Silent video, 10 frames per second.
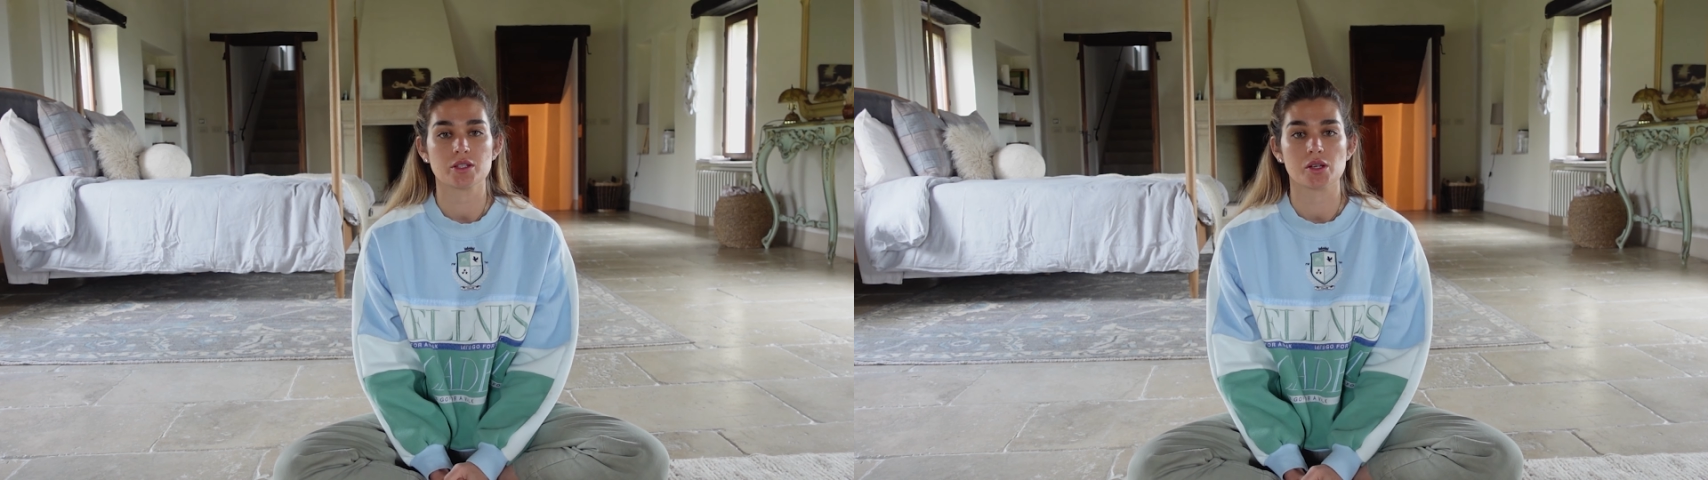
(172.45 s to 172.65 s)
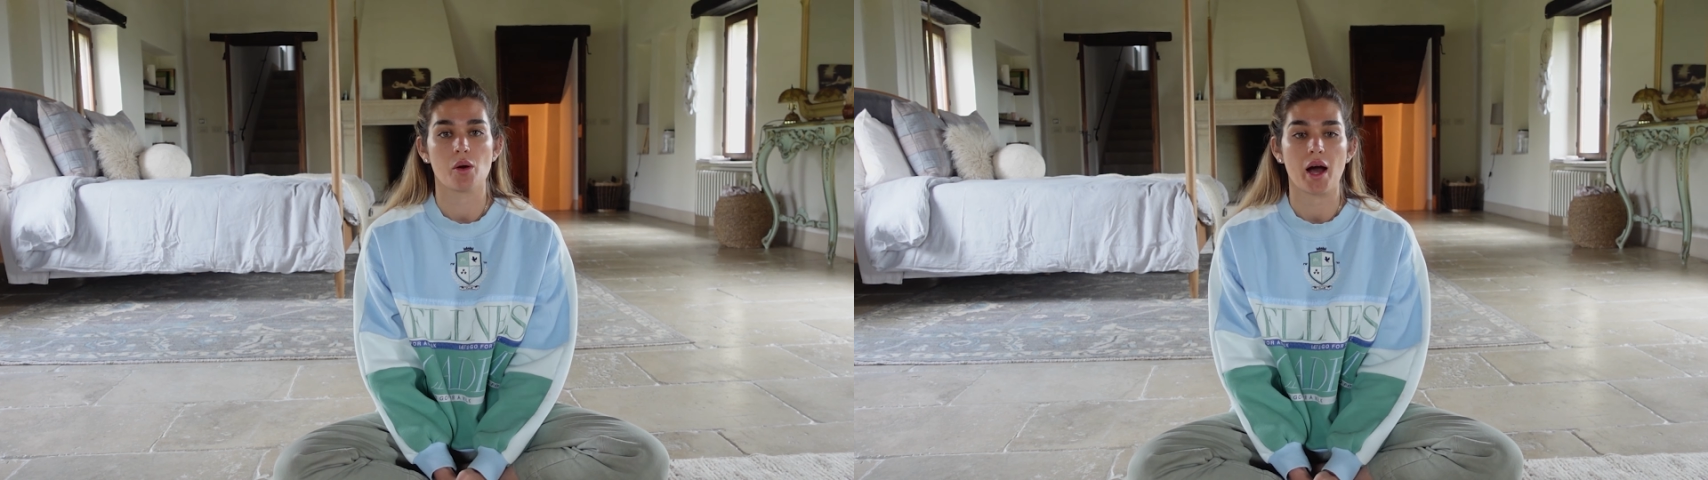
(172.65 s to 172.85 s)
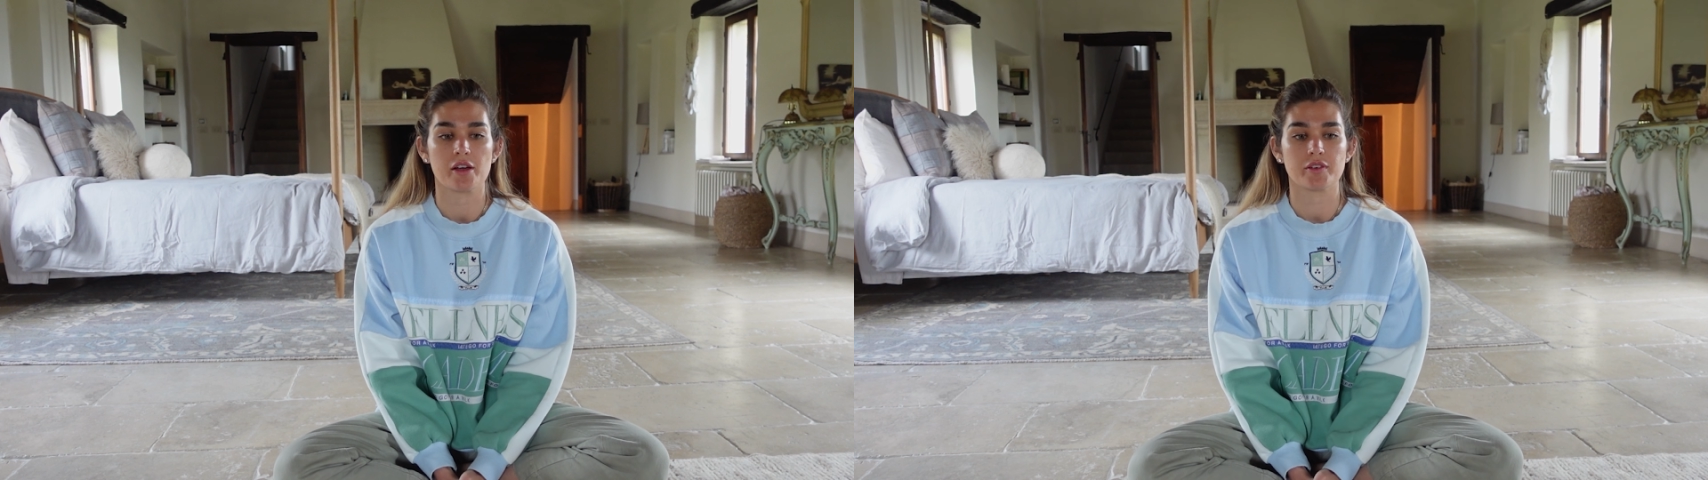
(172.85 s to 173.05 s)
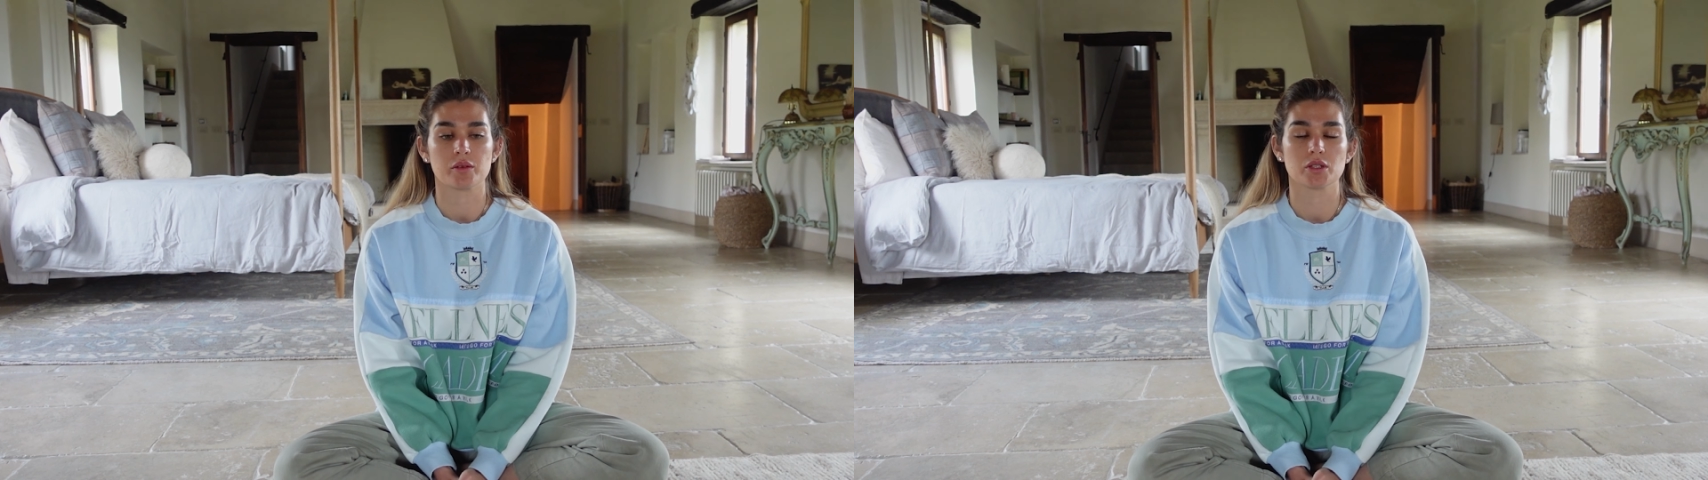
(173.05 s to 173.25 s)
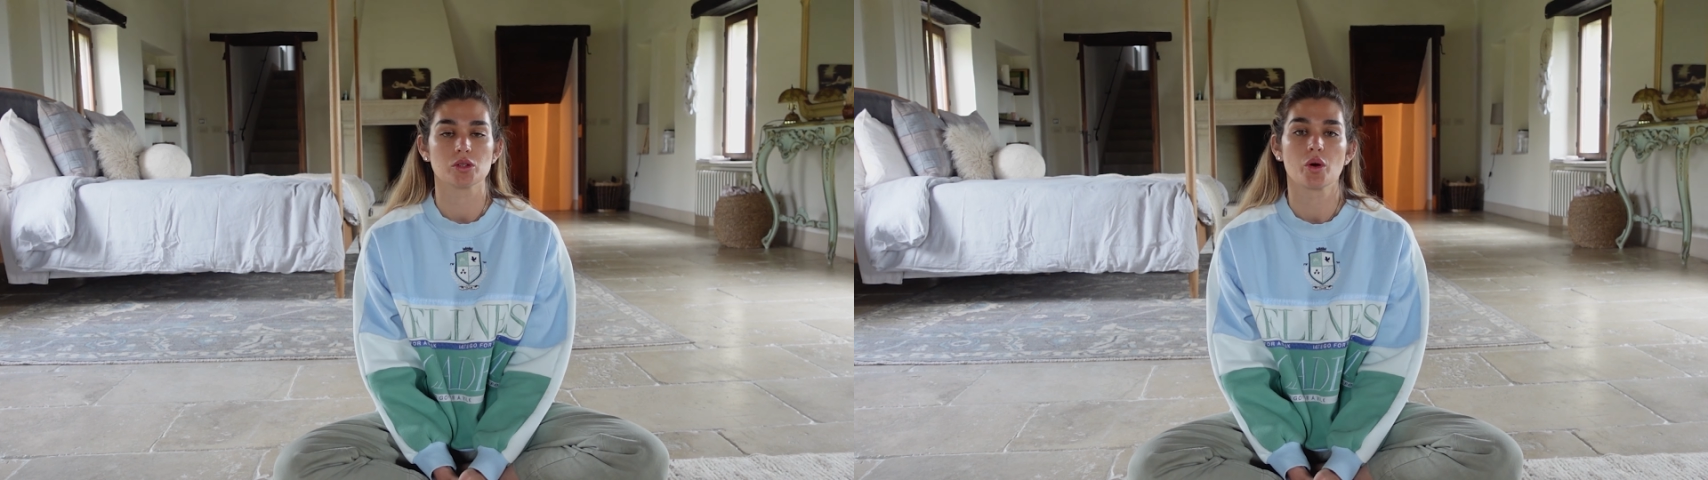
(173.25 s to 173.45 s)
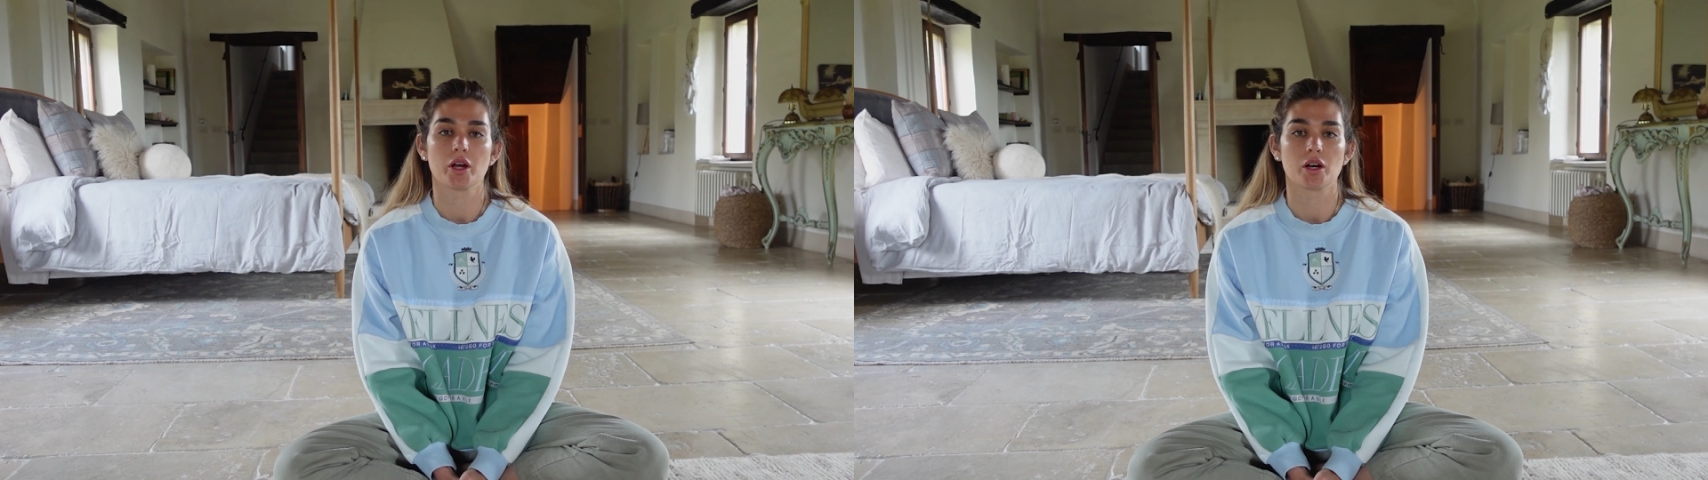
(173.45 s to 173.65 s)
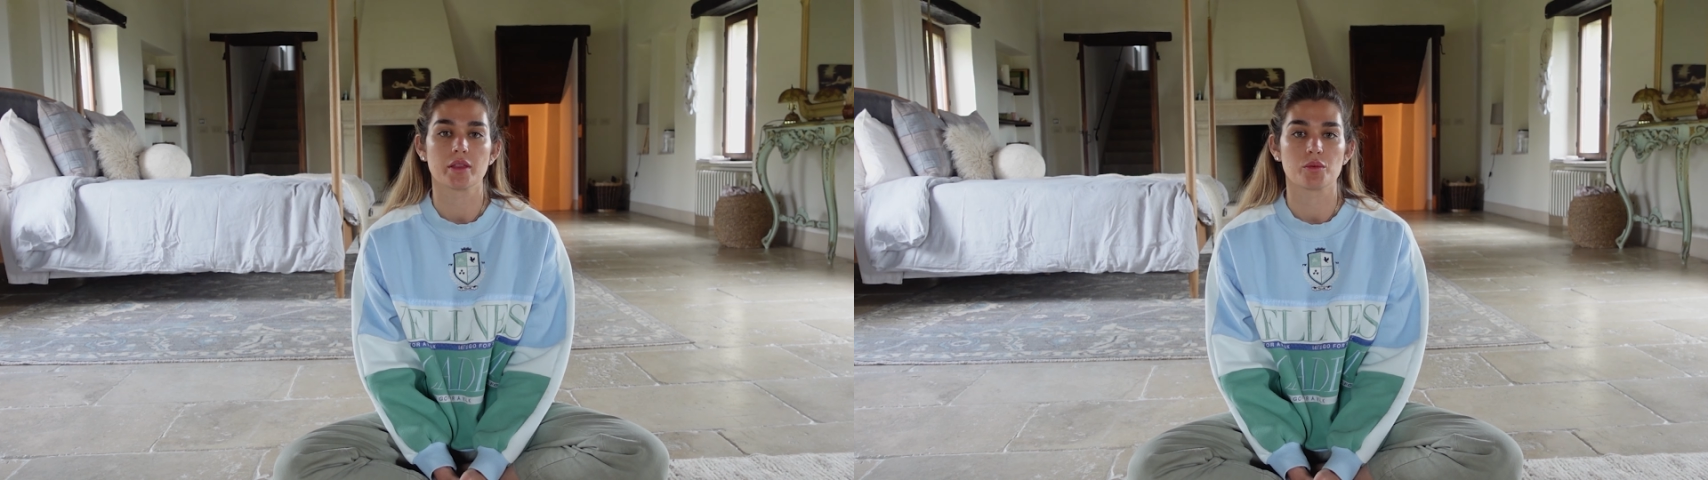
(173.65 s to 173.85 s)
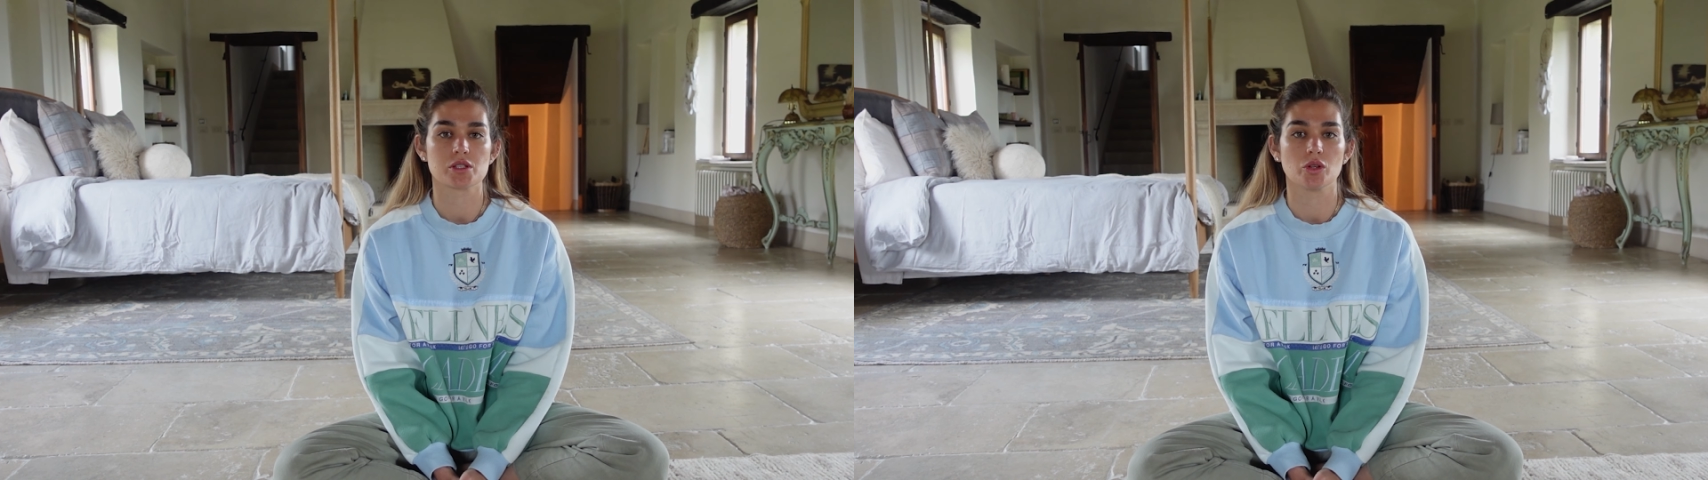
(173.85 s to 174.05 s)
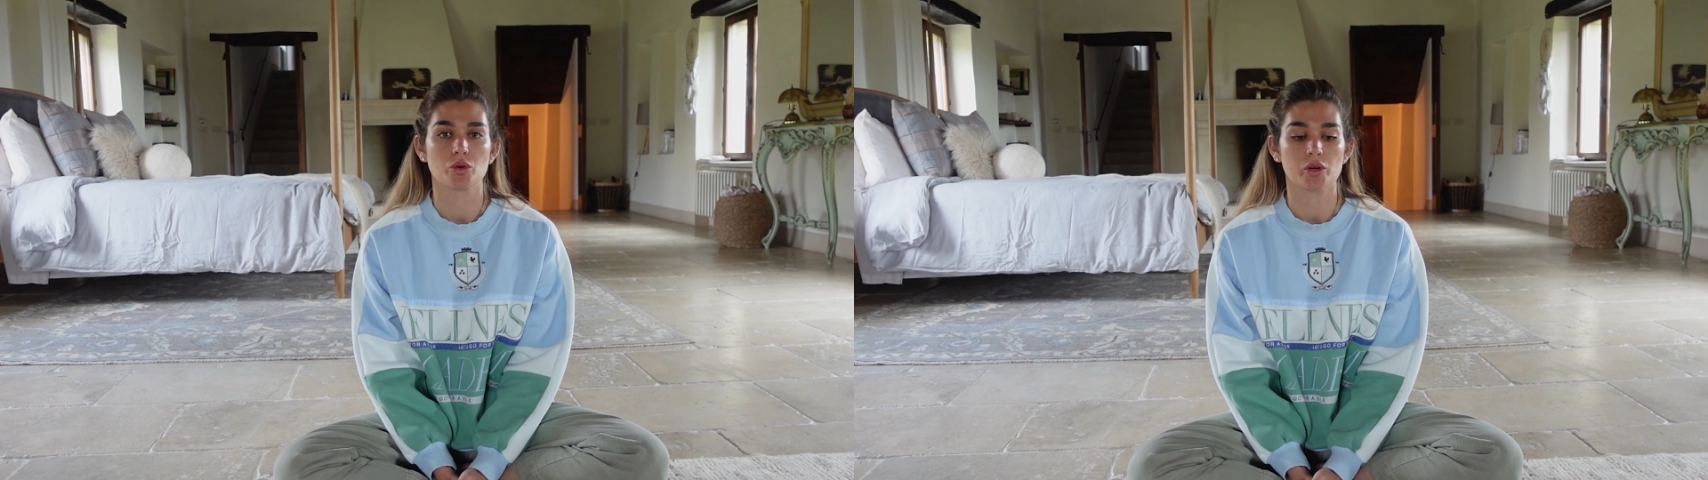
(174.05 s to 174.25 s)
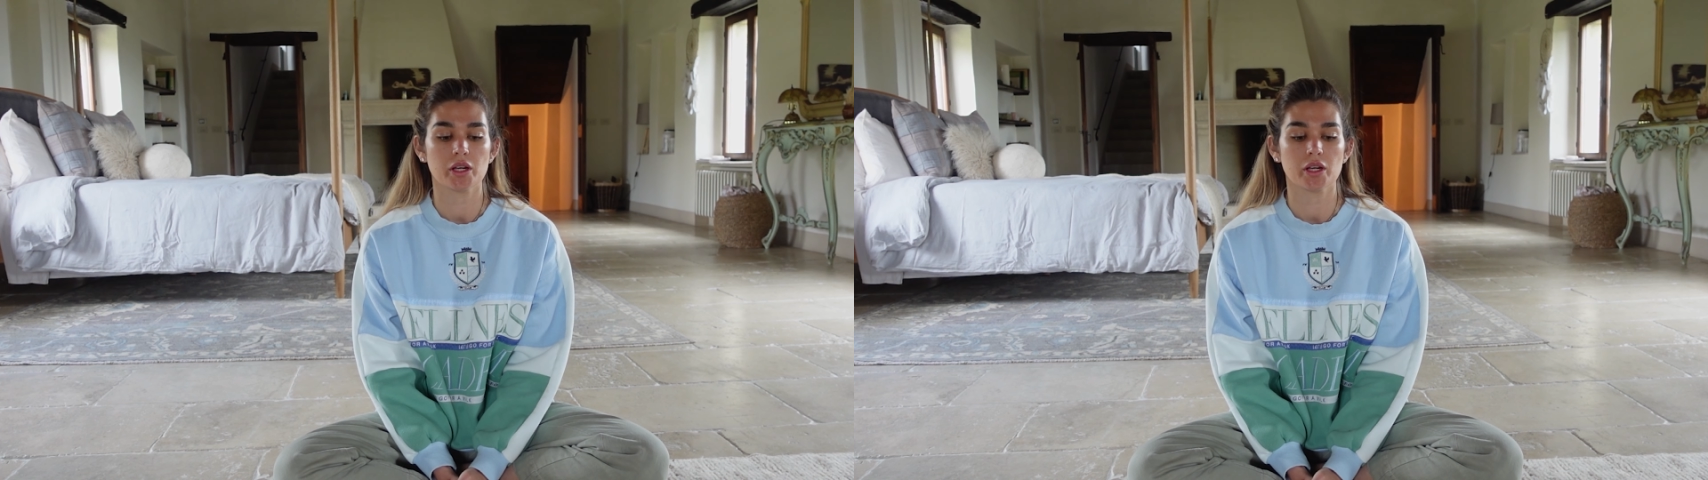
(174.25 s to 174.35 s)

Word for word: so I found a lawyer that was local